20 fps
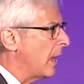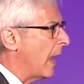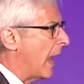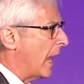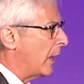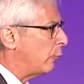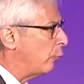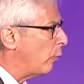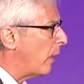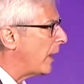
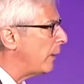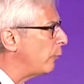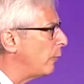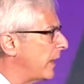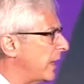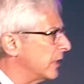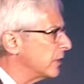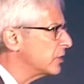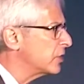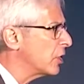And when
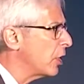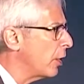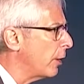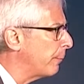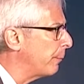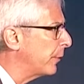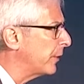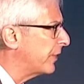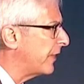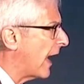we
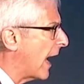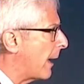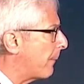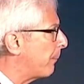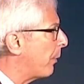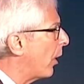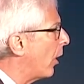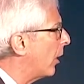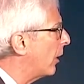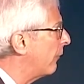interpret that,
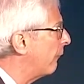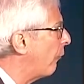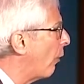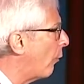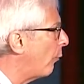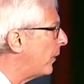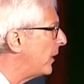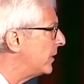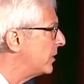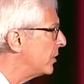part of what
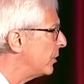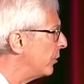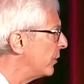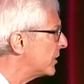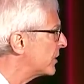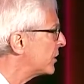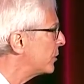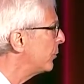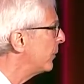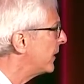we do
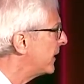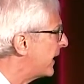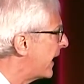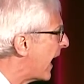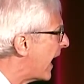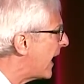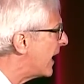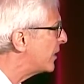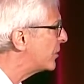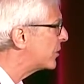is to
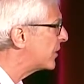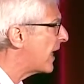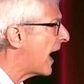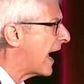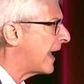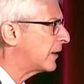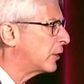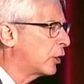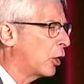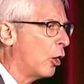engage
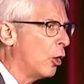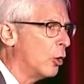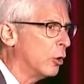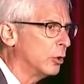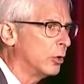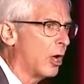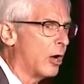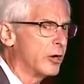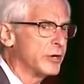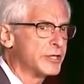that
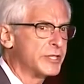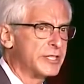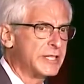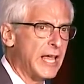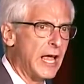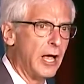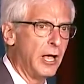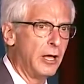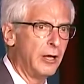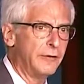goal
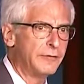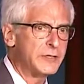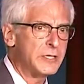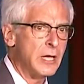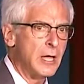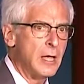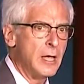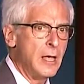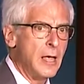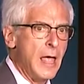ourselves,
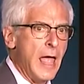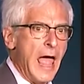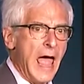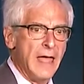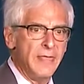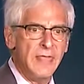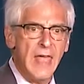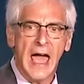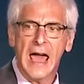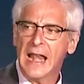
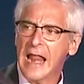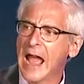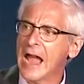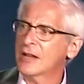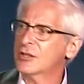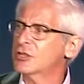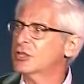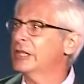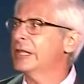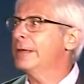and that
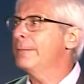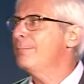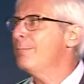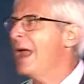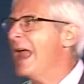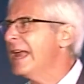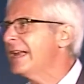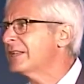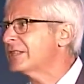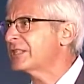actually
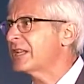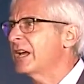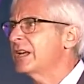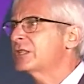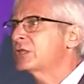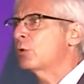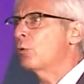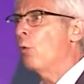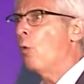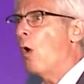makes
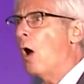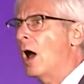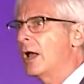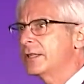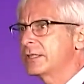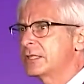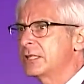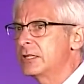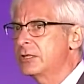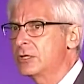us
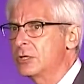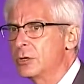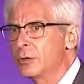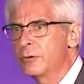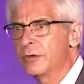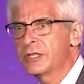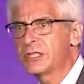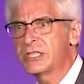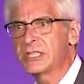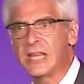want to do
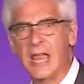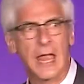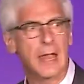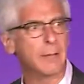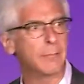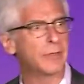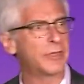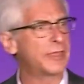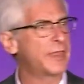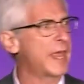the
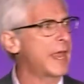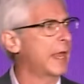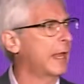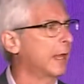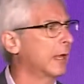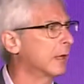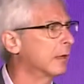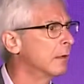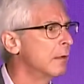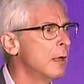same
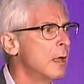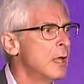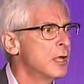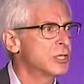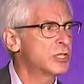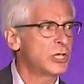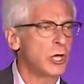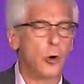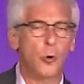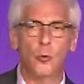thing.
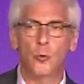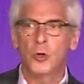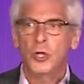So